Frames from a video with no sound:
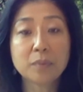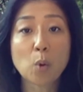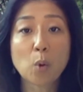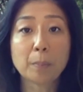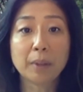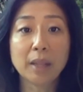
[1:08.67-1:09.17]

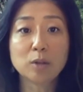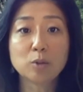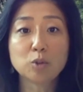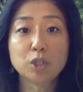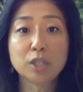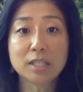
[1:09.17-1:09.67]
or Plano
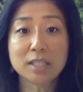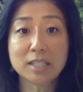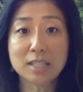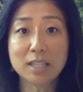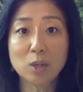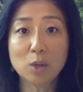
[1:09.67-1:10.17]
de
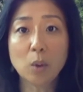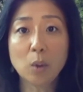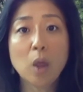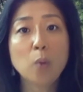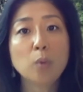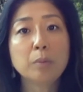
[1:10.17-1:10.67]
Ensino,
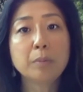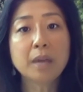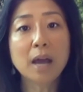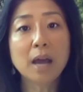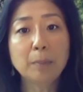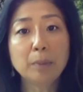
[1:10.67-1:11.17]
will be
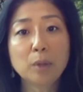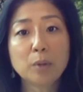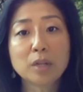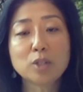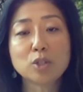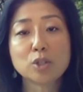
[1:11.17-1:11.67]

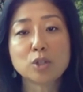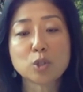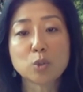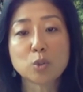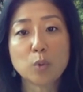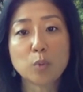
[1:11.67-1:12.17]
uploaded to the
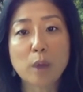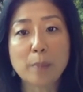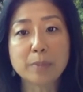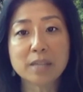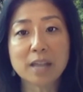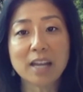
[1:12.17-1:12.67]
school
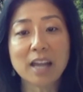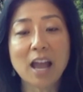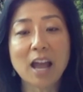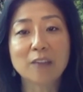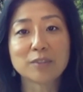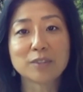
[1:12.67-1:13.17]
website
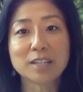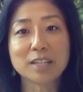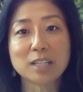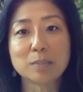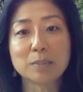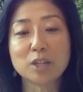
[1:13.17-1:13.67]
after
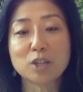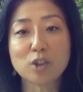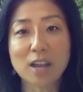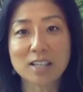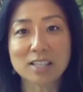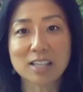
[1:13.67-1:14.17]
it's been
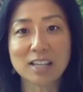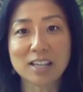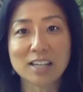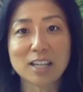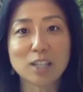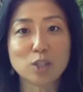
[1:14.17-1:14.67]

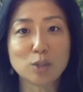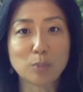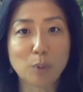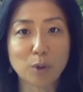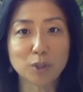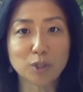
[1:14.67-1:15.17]
translated into
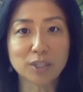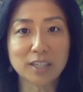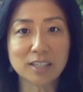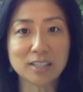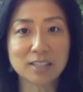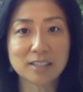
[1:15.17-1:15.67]

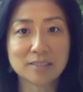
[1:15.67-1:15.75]
Portuguese.